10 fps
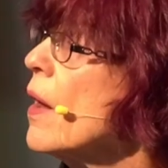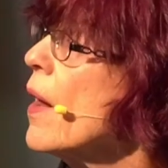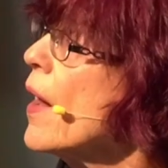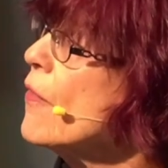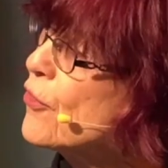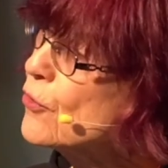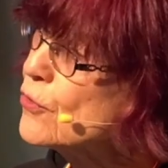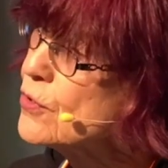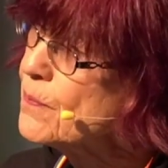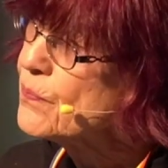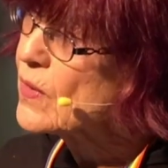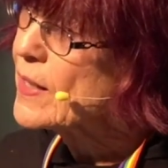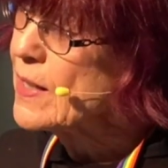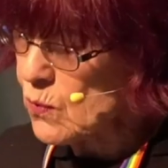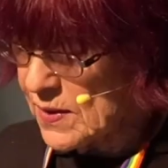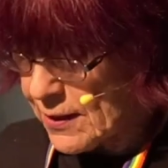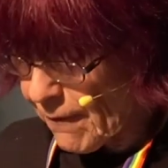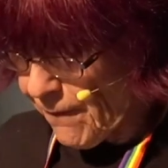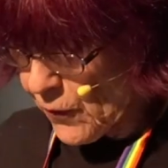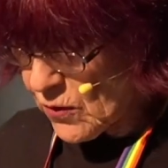And third, he was the
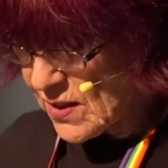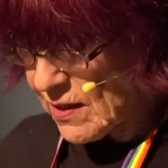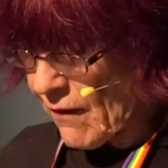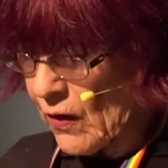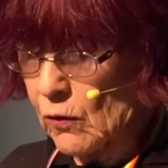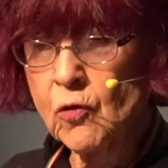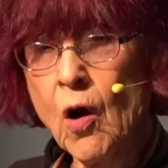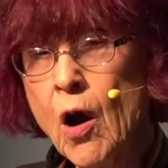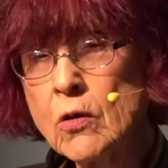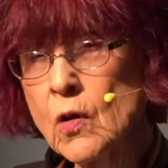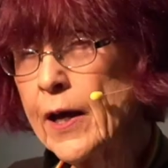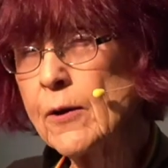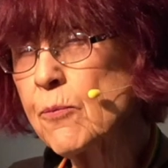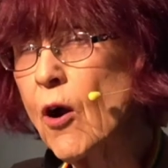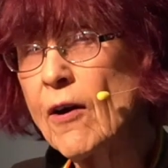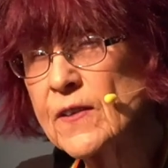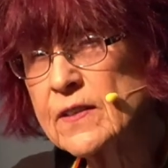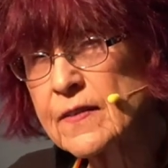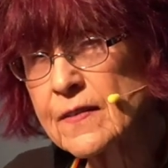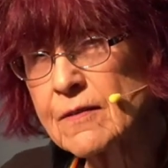first of a long line of
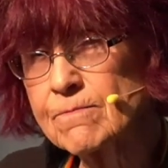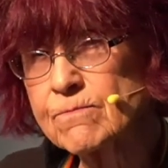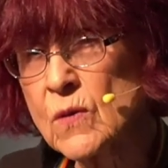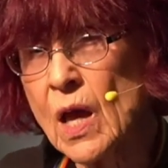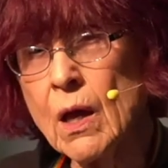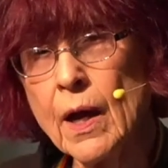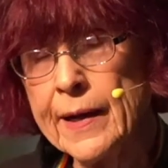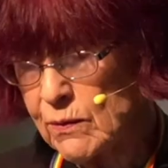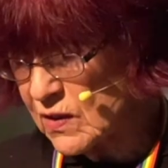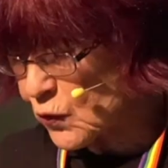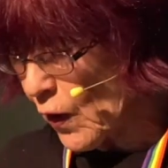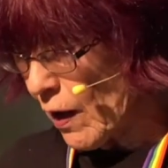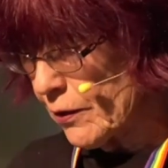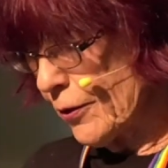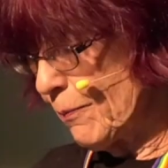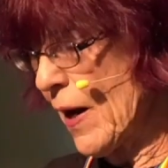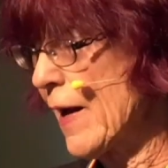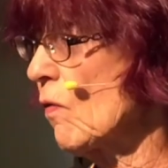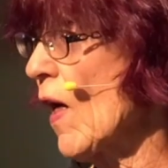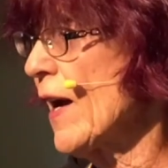prophets. And he was followed by
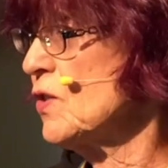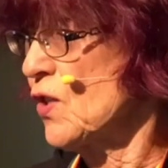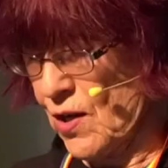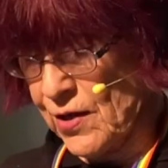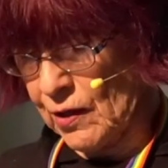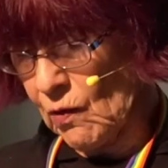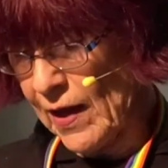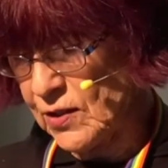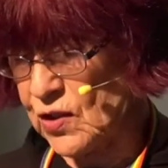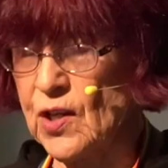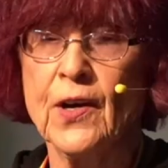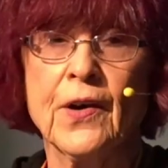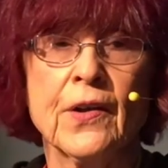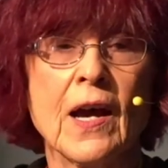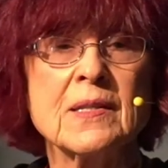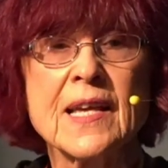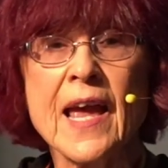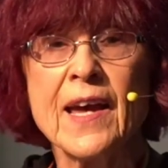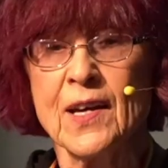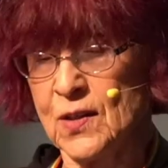Elijah and Elisha and
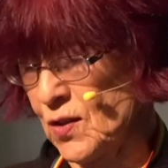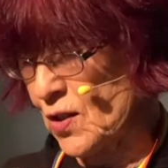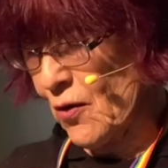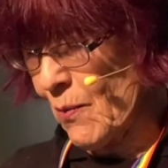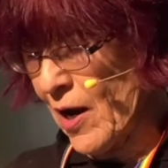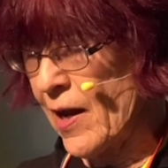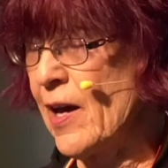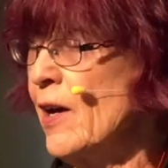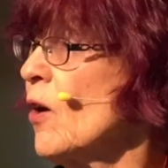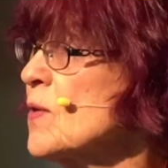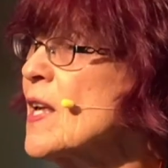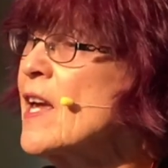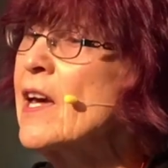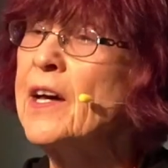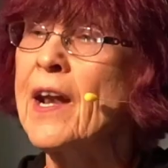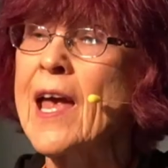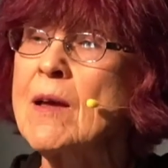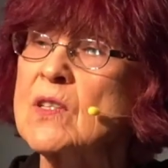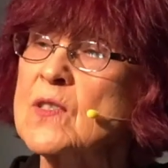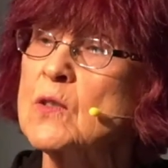Isaiah and Jeremiah and Hosea and
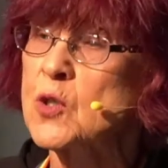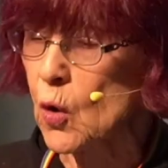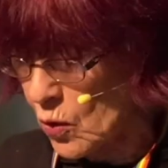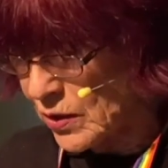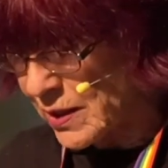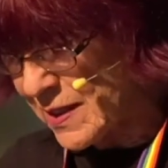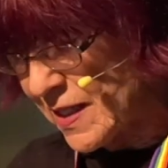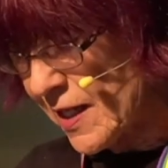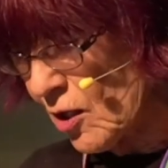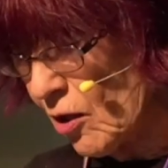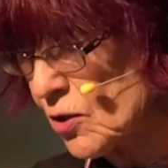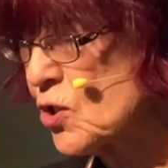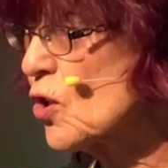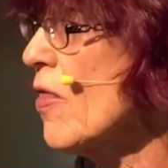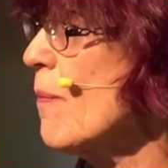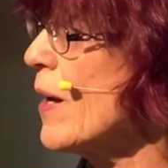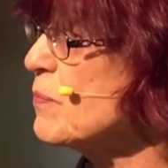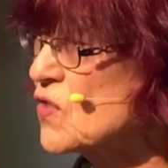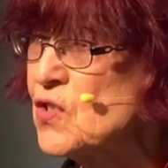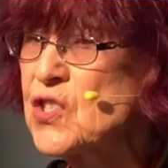Amos and Joel and Ezekiel and John the
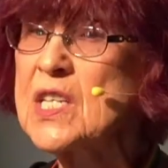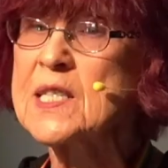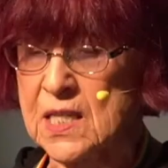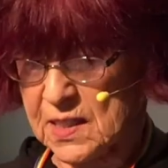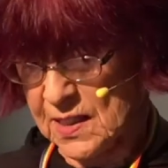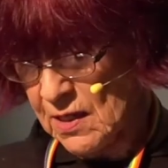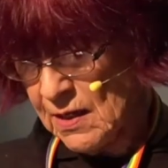Baptist and Jesus,